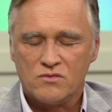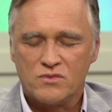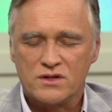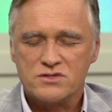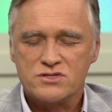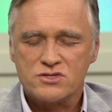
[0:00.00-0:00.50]

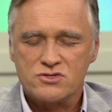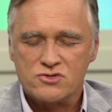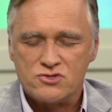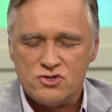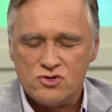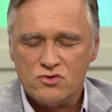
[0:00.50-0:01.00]
Brothers and
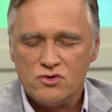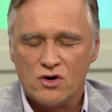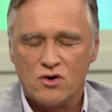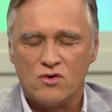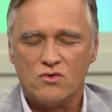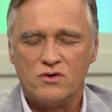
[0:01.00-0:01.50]
sisters, you
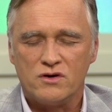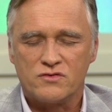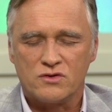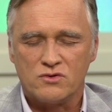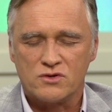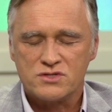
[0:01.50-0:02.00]
know if
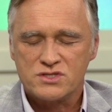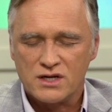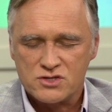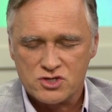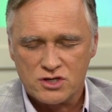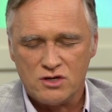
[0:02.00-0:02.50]
the Lord's
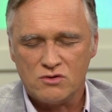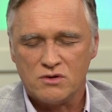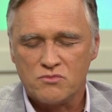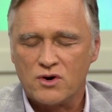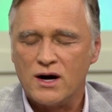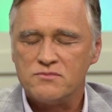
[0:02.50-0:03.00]
touching you
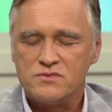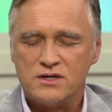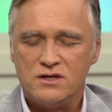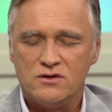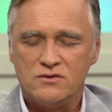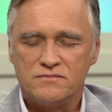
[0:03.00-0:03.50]
and
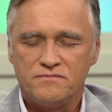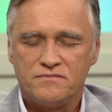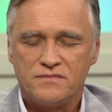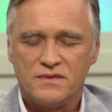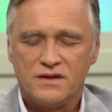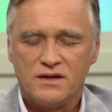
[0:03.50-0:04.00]
prompting you.
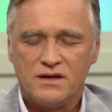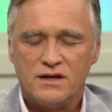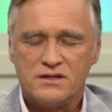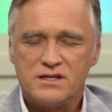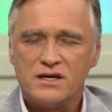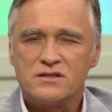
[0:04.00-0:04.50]

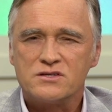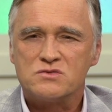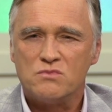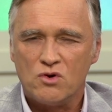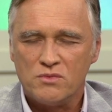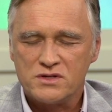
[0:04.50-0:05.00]
And take
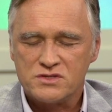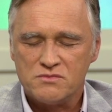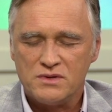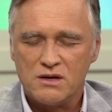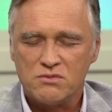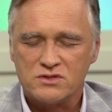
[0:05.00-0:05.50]
this moment to
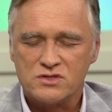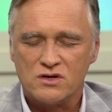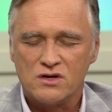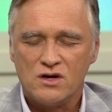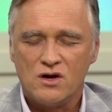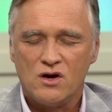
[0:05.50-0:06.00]
be able
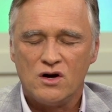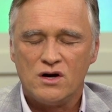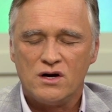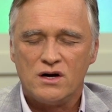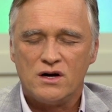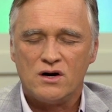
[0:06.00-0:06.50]
to
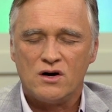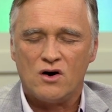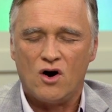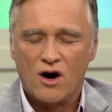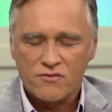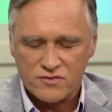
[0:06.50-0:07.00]

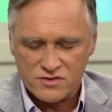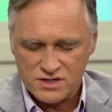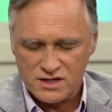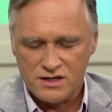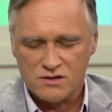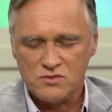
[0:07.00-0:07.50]
offer
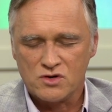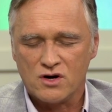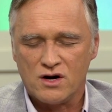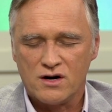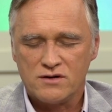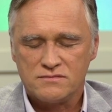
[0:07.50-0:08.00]
to Him your
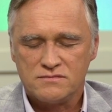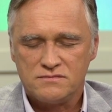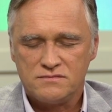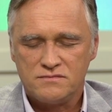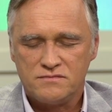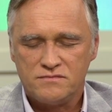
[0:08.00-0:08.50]
heart,
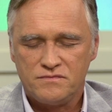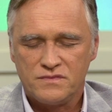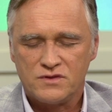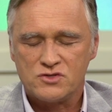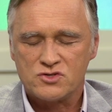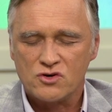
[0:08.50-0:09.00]

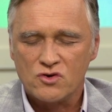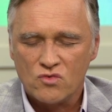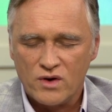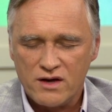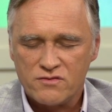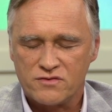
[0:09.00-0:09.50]
to turn
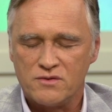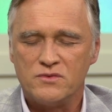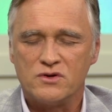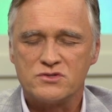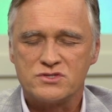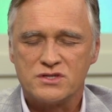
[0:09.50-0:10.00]
away from
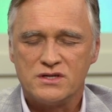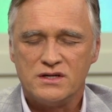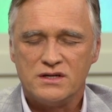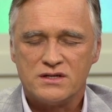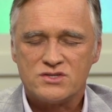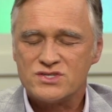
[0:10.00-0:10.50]
those
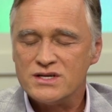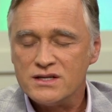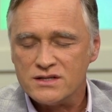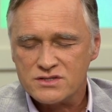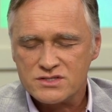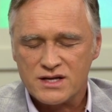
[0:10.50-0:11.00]

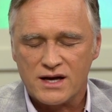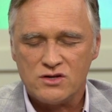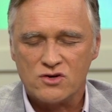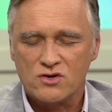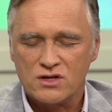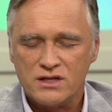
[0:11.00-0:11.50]
sins that
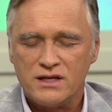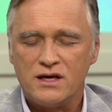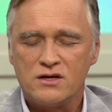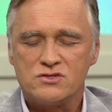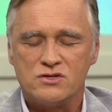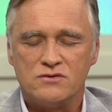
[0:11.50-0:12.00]
you're
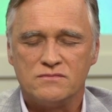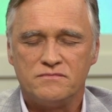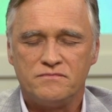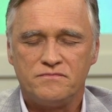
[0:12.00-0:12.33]
clinging to.